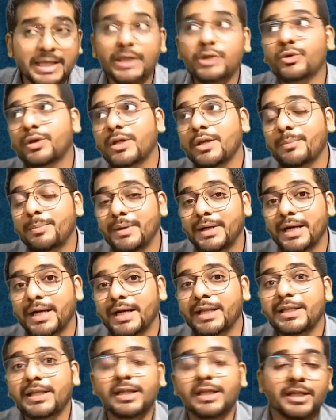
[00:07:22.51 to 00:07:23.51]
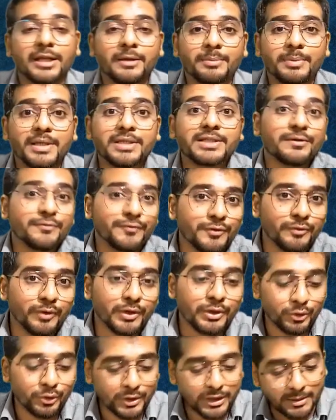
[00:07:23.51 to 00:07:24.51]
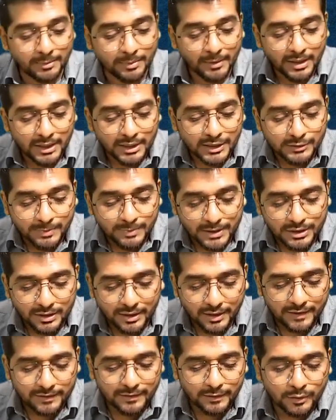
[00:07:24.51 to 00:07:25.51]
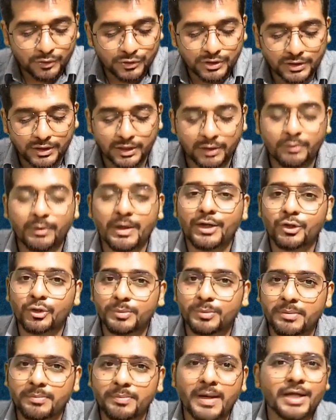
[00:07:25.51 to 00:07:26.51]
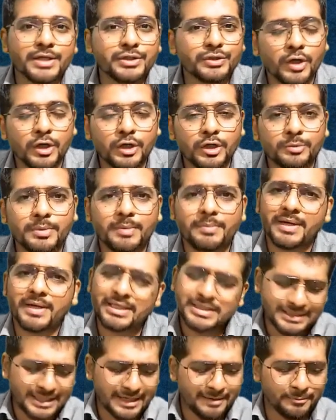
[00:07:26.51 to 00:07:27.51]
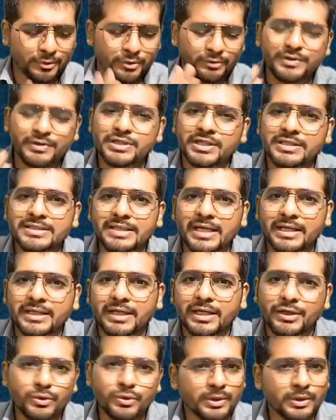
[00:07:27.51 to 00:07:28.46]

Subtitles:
Can you keep it at any other place? If you want to keep, special resolution required to be passed, not to be passed, same provisions are there.